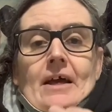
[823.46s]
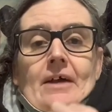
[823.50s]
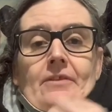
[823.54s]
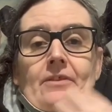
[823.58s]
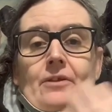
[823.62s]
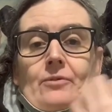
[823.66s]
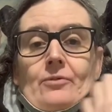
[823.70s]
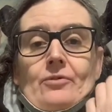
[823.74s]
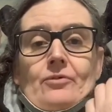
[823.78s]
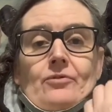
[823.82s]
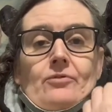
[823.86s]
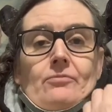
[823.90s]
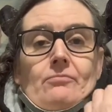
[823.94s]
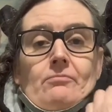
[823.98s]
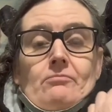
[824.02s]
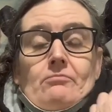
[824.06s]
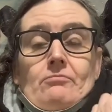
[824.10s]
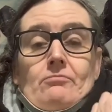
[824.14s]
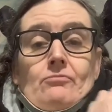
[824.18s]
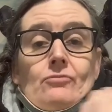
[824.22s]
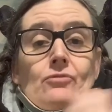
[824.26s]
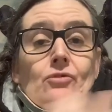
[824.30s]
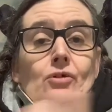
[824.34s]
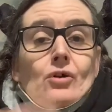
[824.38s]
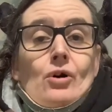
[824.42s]
and there was
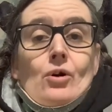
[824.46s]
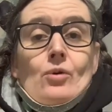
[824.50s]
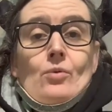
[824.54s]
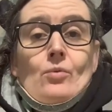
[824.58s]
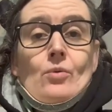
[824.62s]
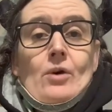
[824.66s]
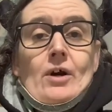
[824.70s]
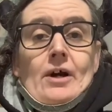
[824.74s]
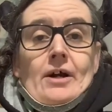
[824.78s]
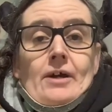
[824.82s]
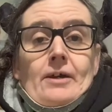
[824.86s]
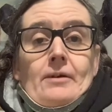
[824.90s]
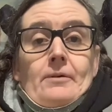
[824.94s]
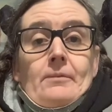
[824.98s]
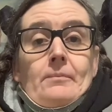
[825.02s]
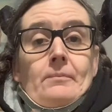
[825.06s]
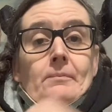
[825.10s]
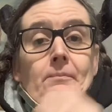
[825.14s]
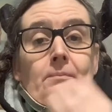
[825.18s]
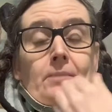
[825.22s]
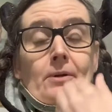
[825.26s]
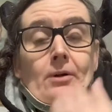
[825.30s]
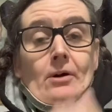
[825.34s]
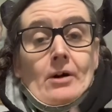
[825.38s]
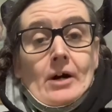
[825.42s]
no way.
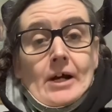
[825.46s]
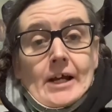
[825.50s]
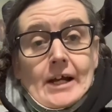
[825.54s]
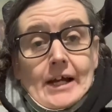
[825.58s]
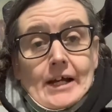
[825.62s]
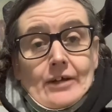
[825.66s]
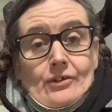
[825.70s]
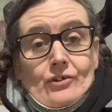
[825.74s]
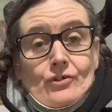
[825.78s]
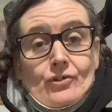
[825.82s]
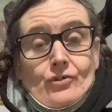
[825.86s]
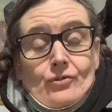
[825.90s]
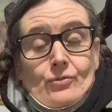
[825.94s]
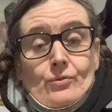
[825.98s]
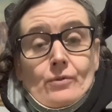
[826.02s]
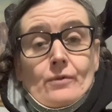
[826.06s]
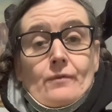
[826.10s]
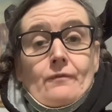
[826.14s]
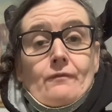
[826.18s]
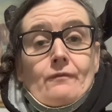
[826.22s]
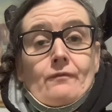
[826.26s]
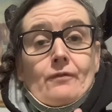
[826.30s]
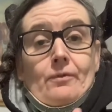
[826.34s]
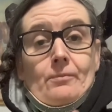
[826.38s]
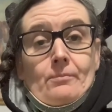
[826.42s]
But I had to do
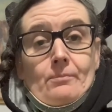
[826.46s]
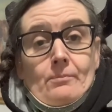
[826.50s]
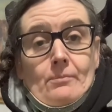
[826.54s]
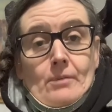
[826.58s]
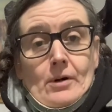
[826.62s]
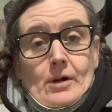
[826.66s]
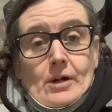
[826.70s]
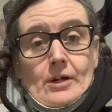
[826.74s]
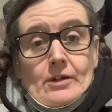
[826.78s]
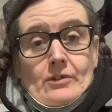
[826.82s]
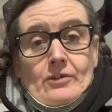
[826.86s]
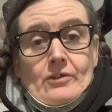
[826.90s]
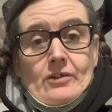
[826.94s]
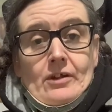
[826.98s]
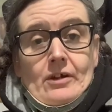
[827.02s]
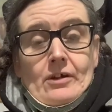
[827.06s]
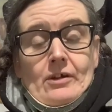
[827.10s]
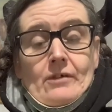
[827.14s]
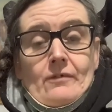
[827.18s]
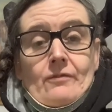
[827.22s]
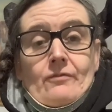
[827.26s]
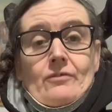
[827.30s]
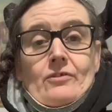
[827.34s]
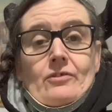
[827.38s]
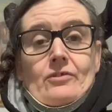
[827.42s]
it for
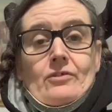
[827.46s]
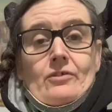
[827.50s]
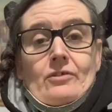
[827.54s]
myself,